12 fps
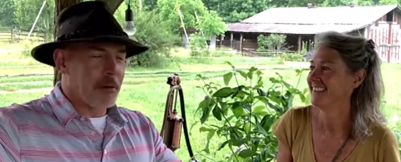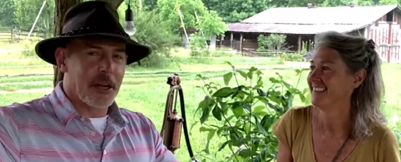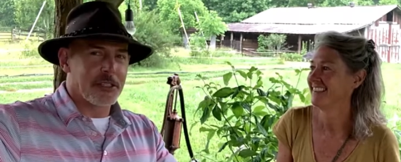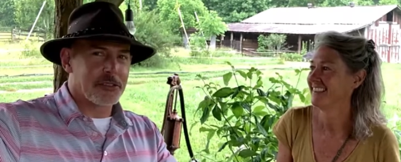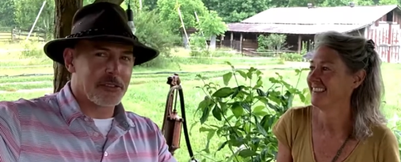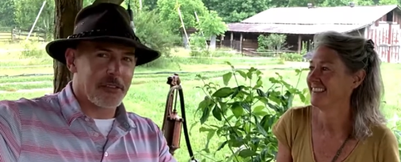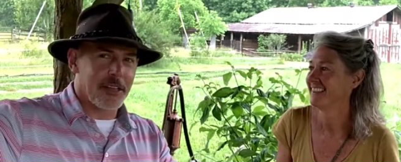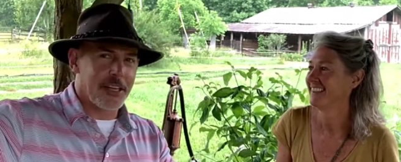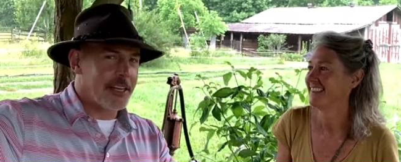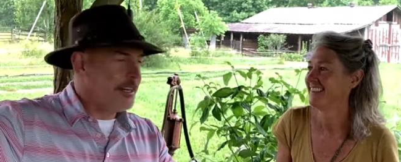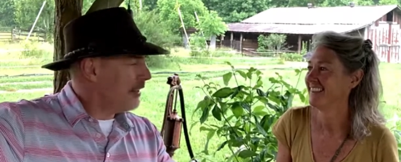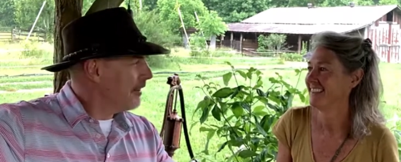Speaker 1: Branch
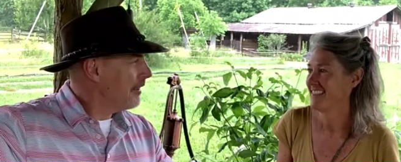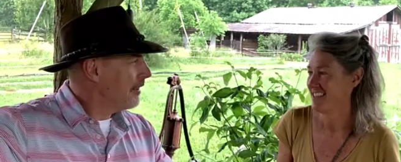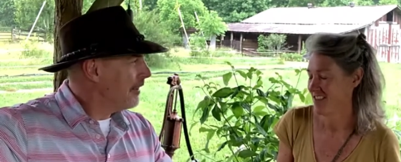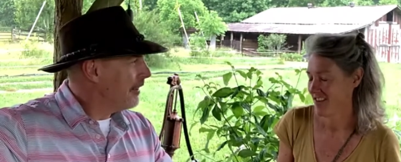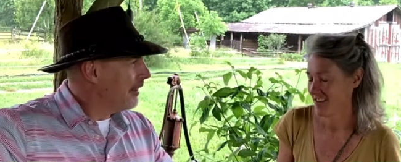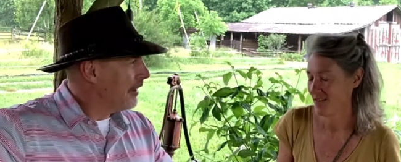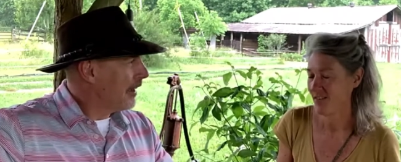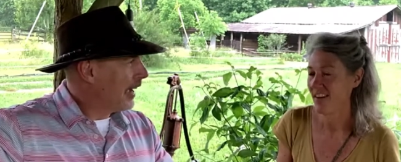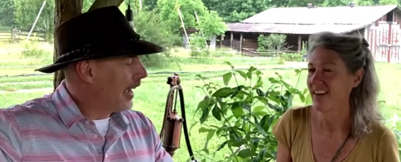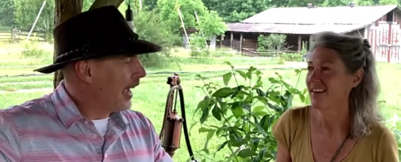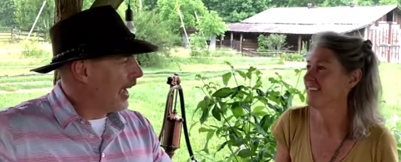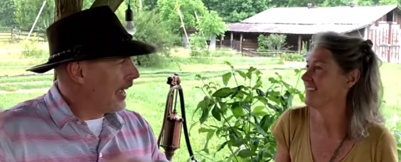Lane.
Speaker 2: That's
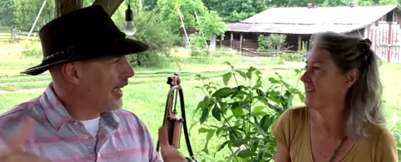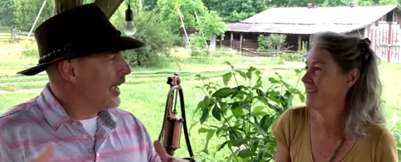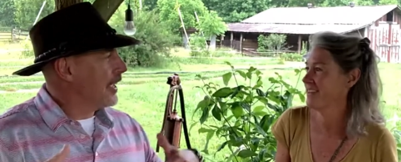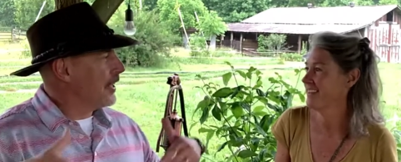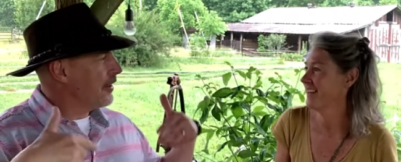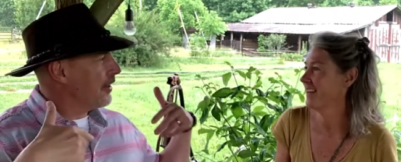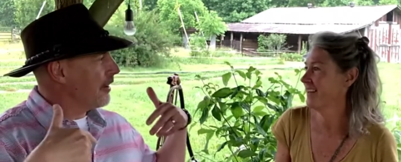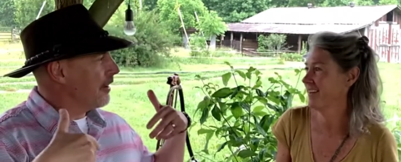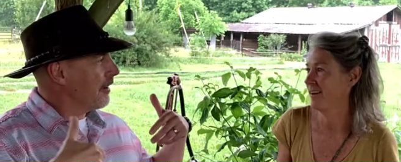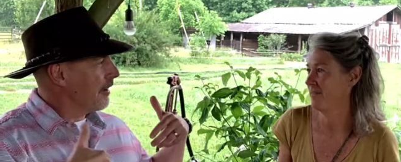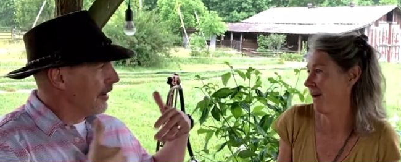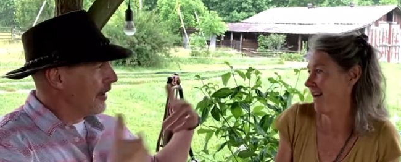right. So and like
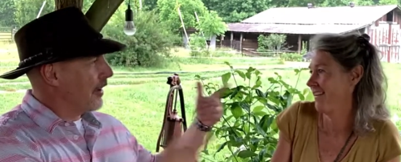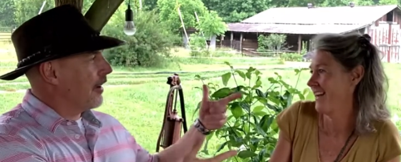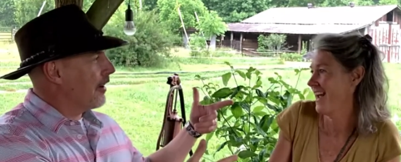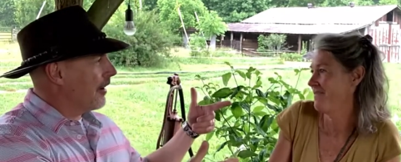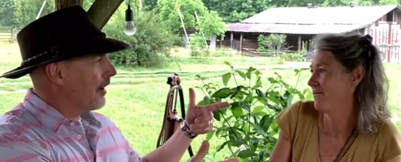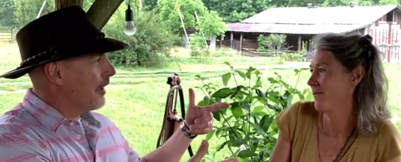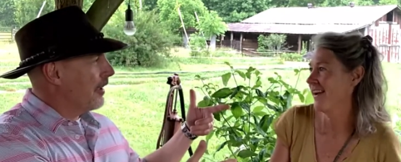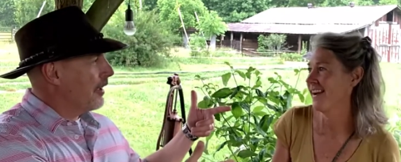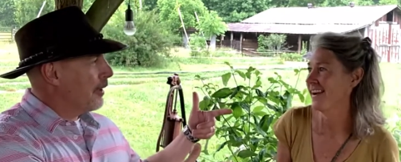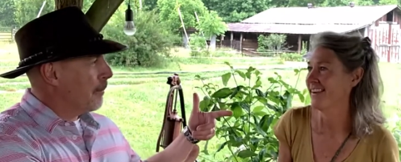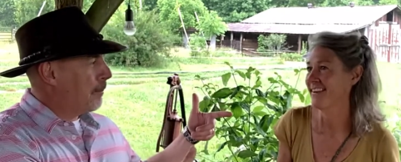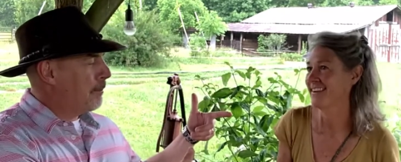a mile and a half
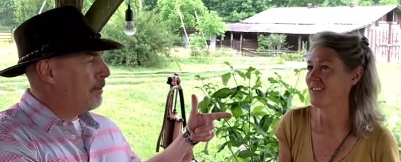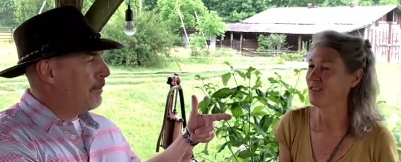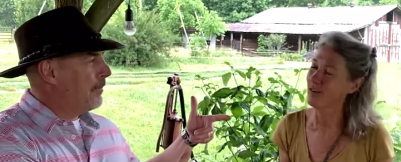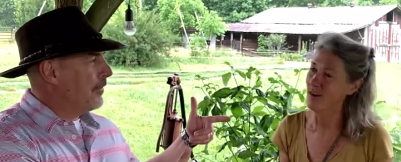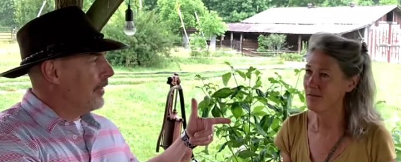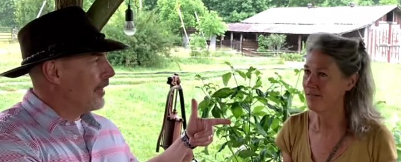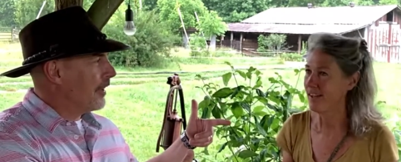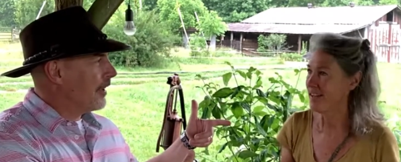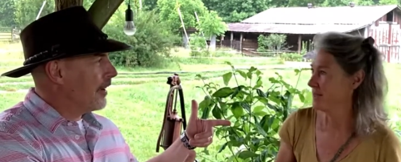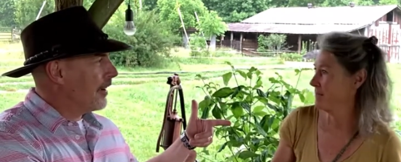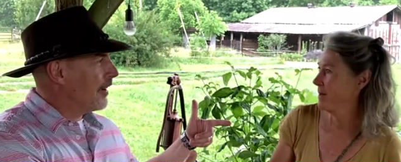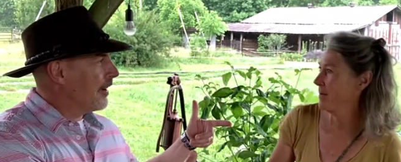away. And as the crow
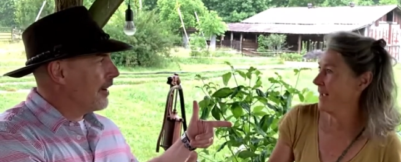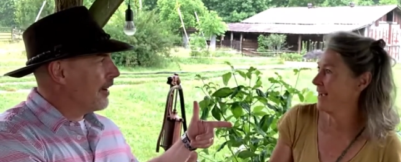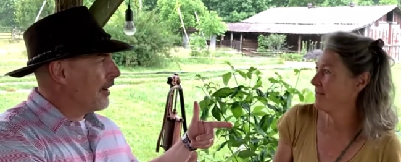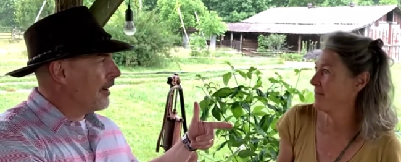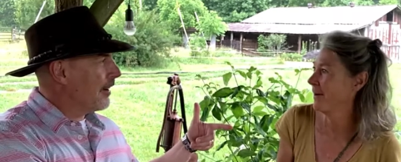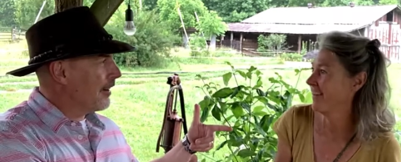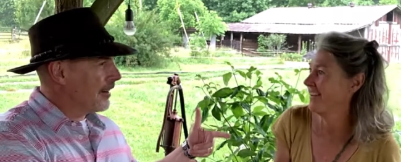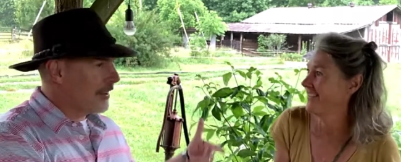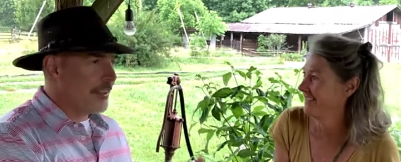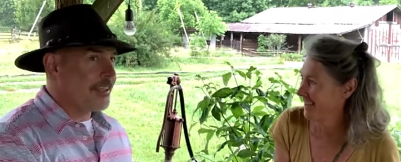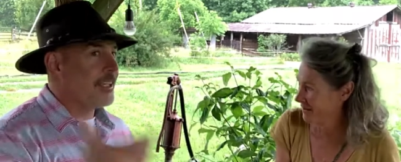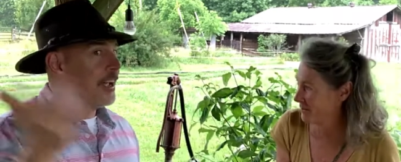flies, maybe half a mile.
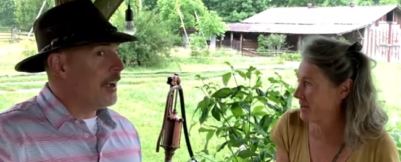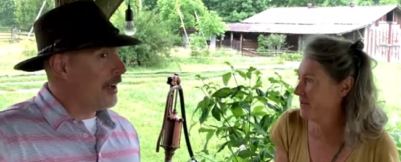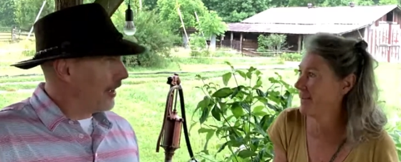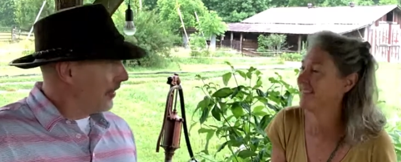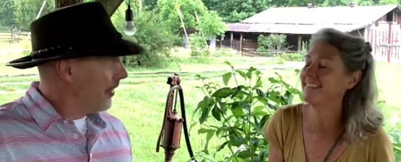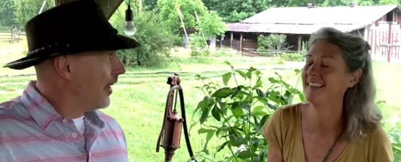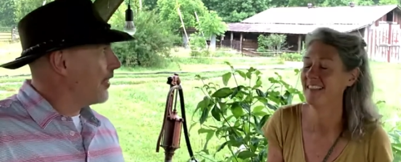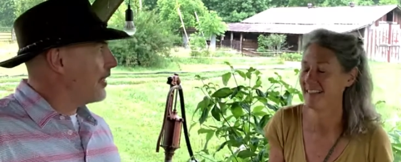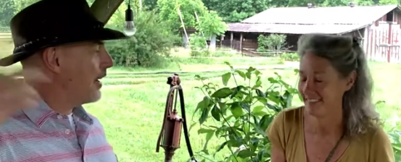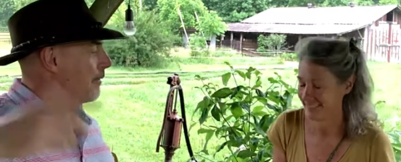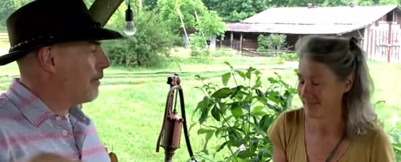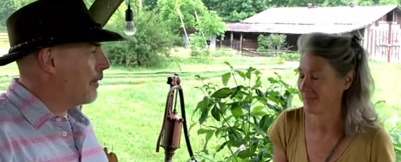
Speaker 1: Yeah, not
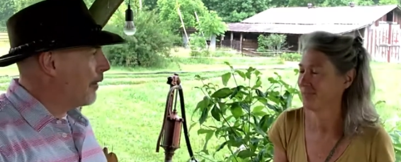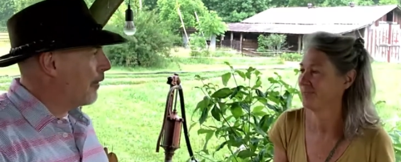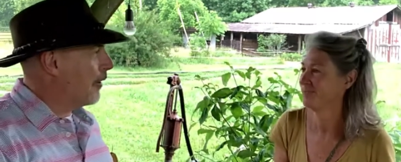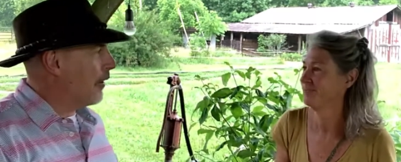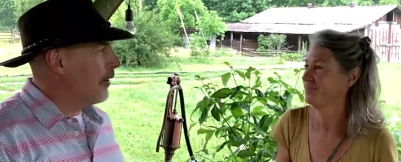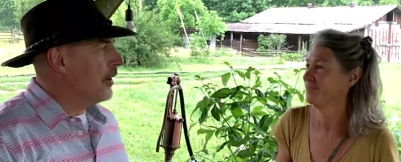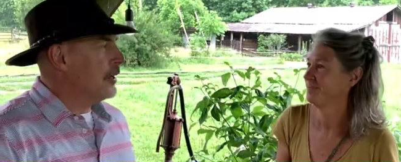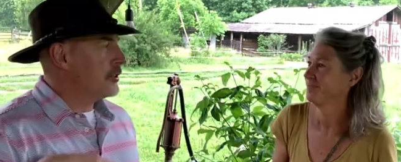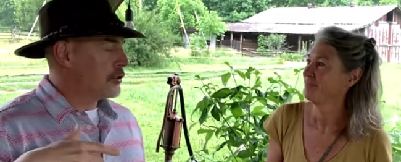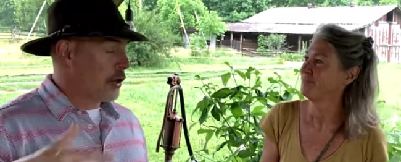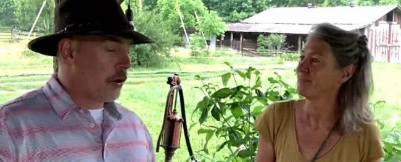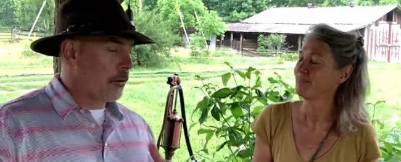that far at all.
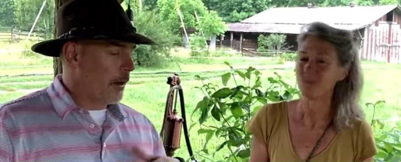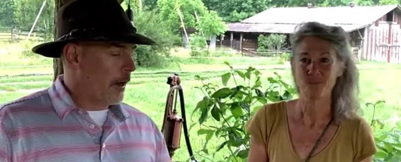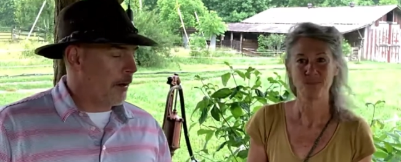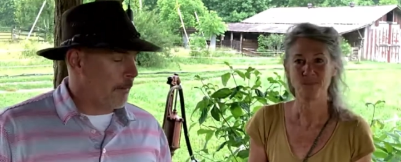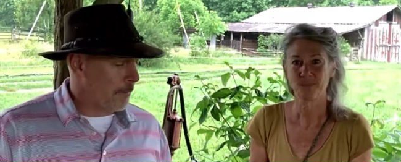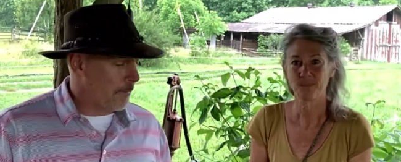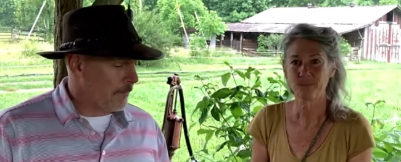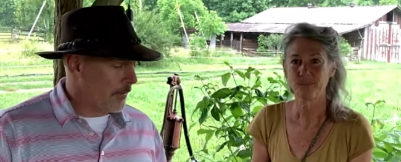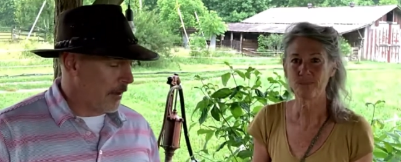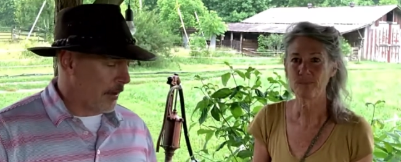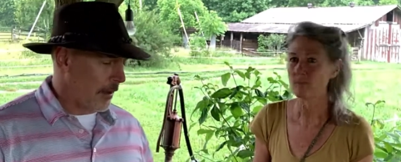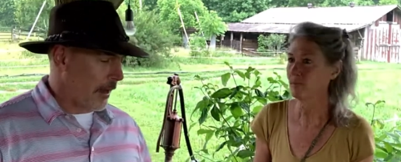So um,
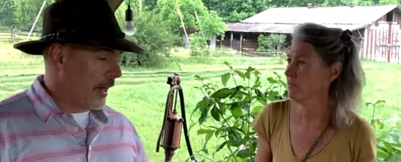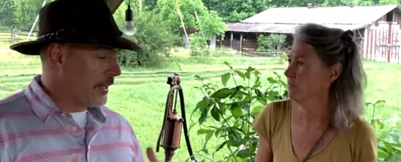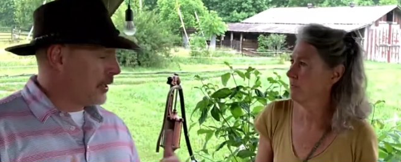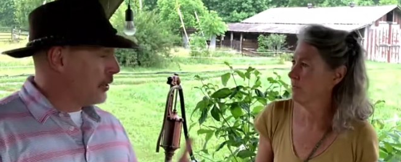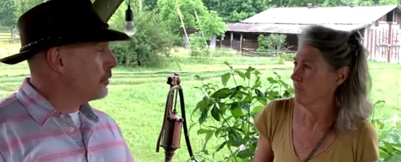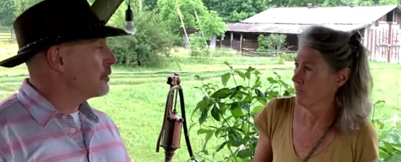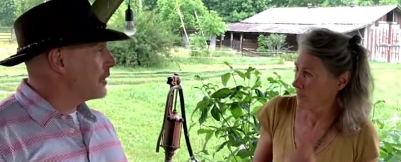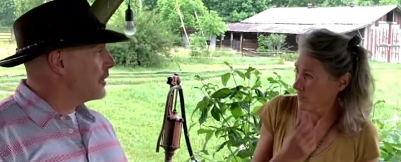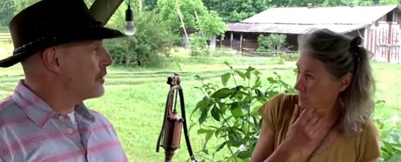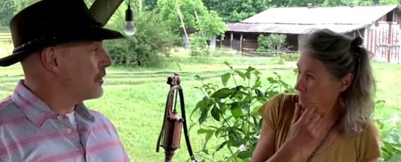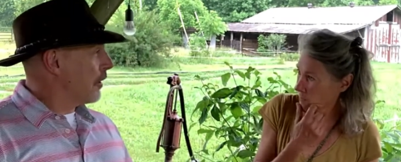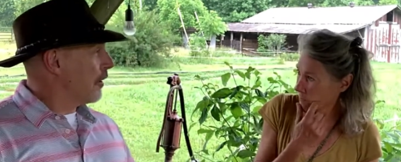I usually
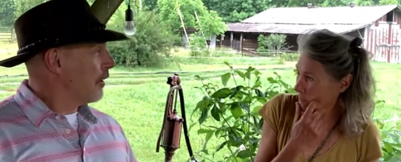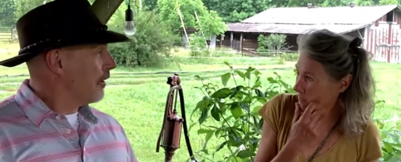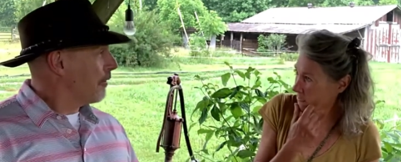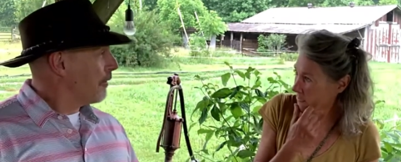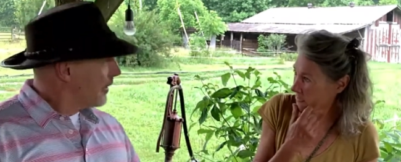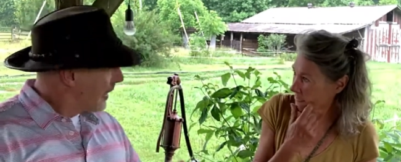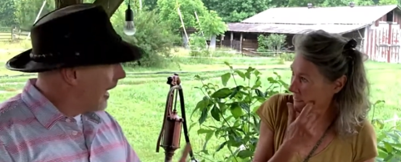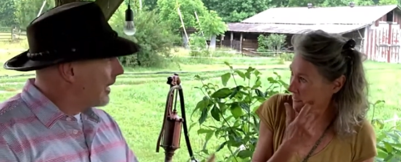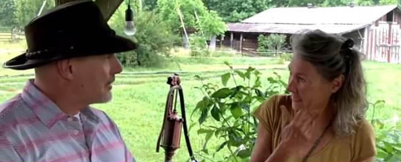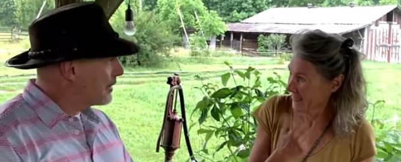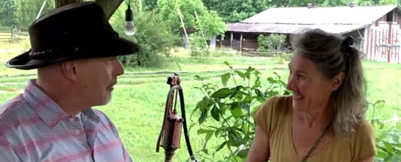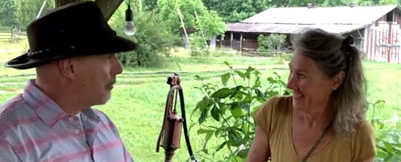start with
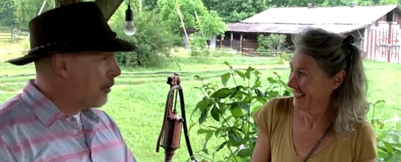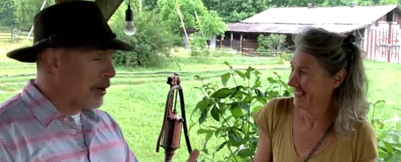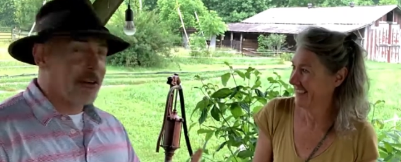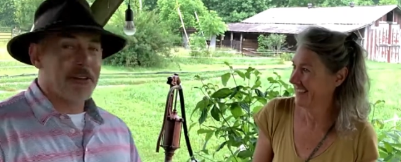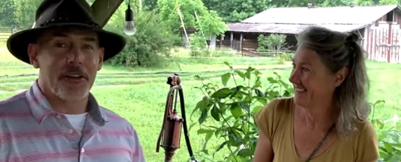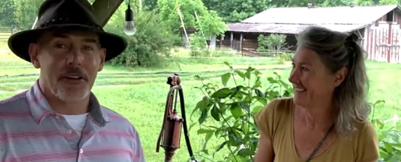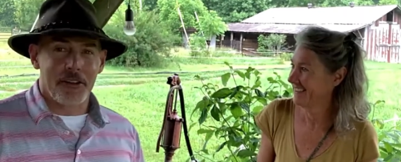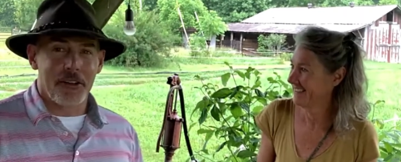asking where you're